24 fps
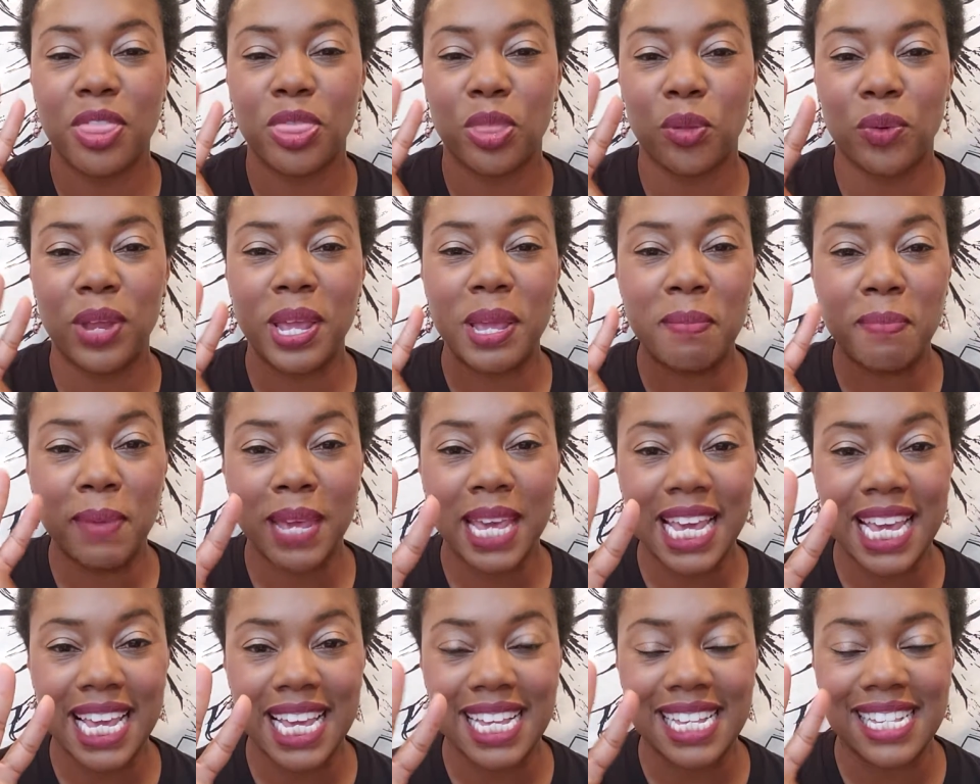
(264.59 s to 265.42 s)
3
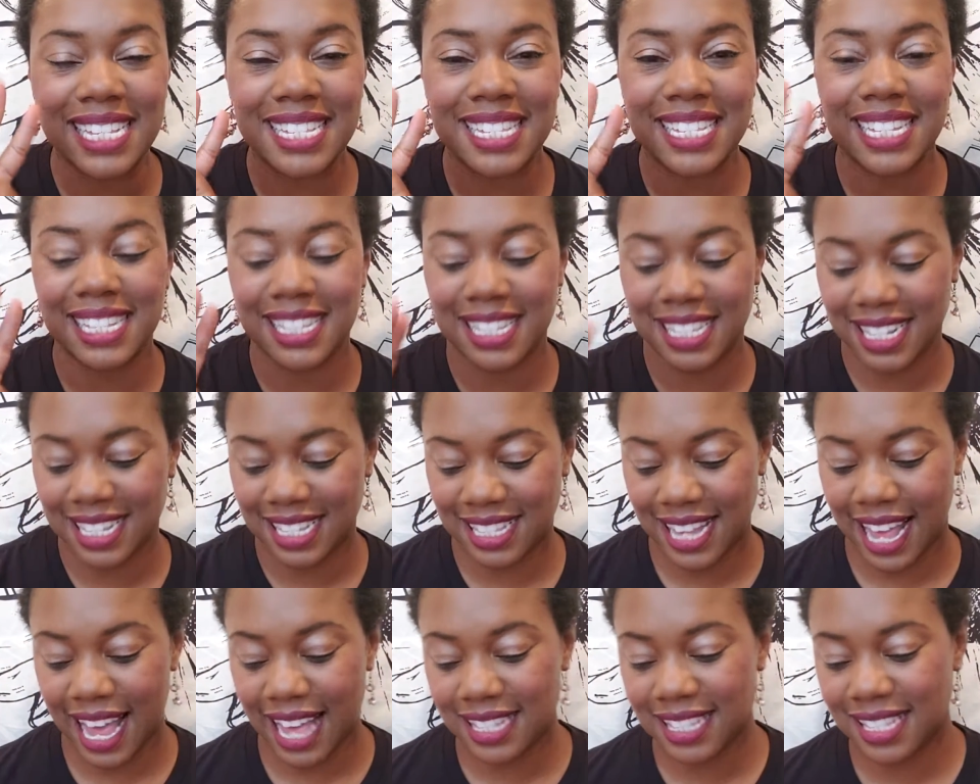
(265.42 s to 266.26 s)
P's to
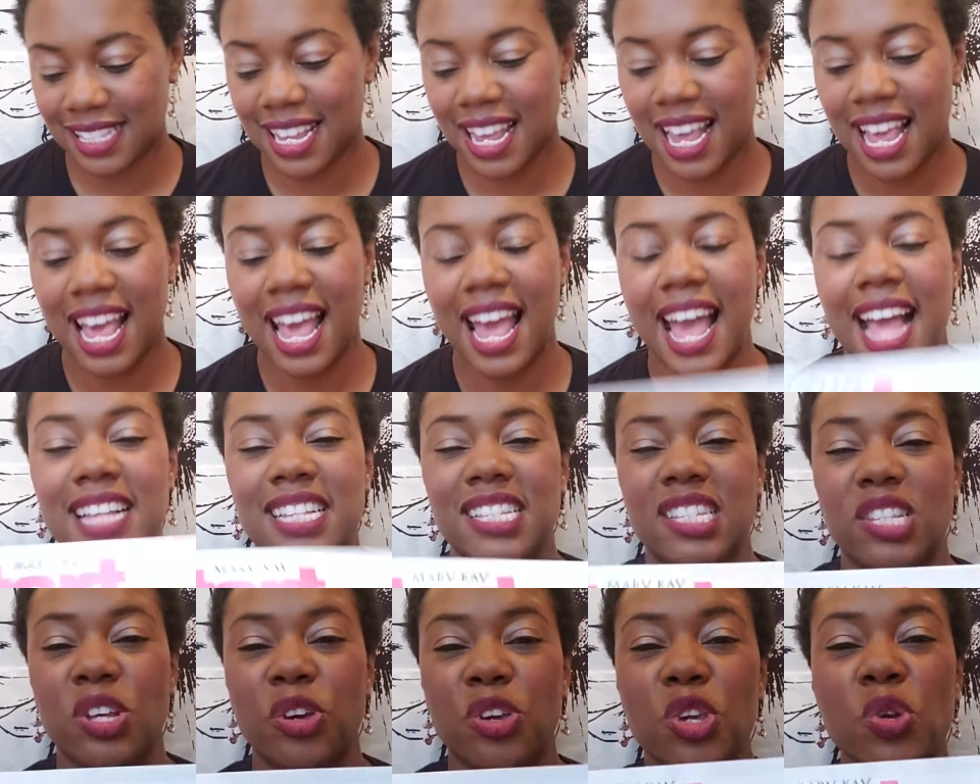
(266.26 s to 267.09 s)
success. And
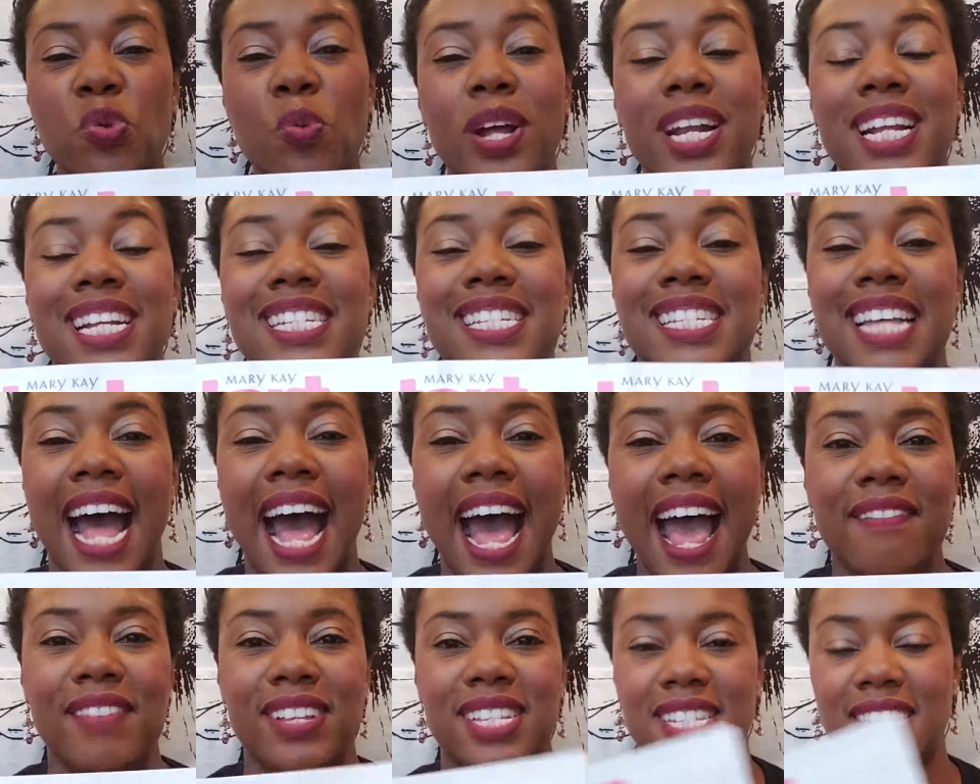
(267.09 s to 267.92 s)
so you want to
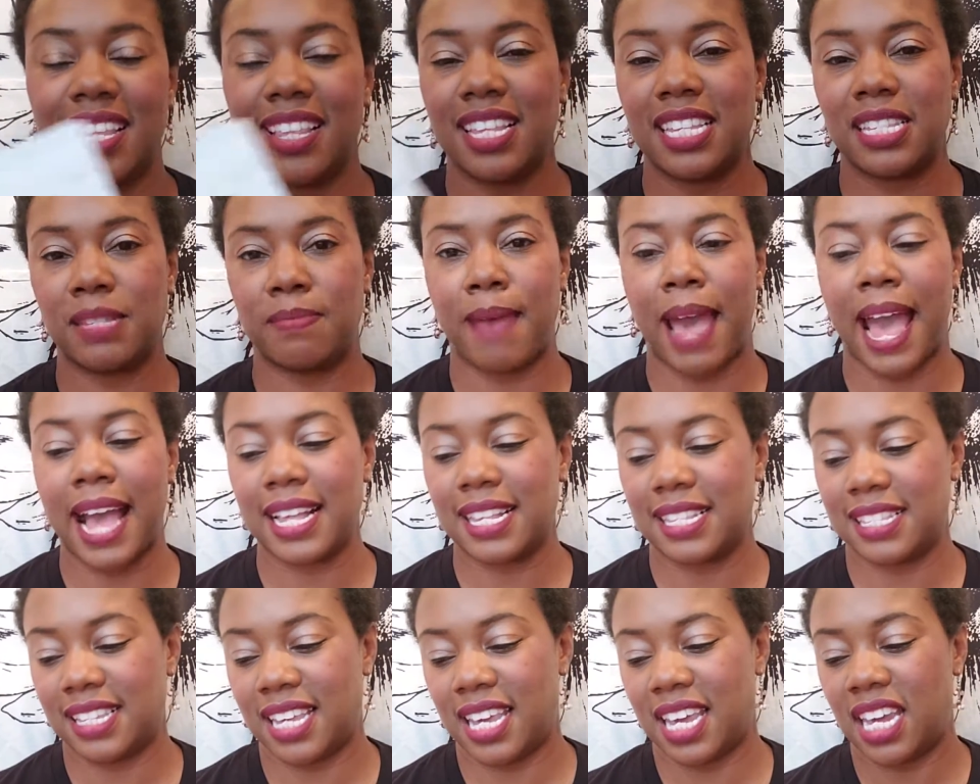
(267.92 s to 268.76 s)
dive into this
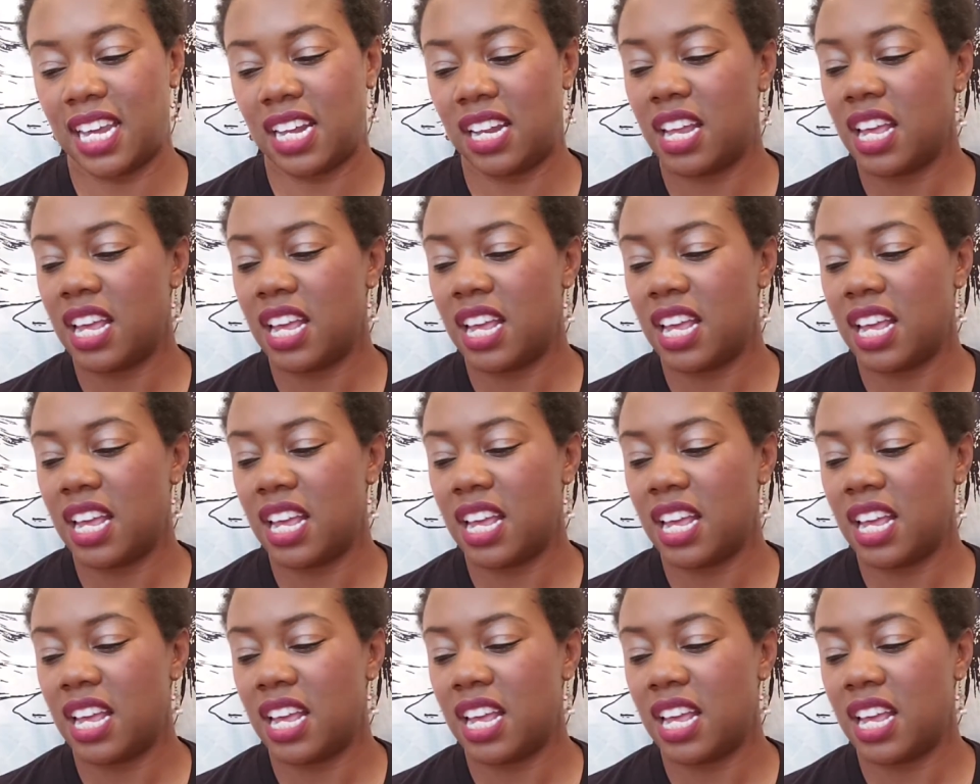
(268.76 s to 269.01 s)
magazine,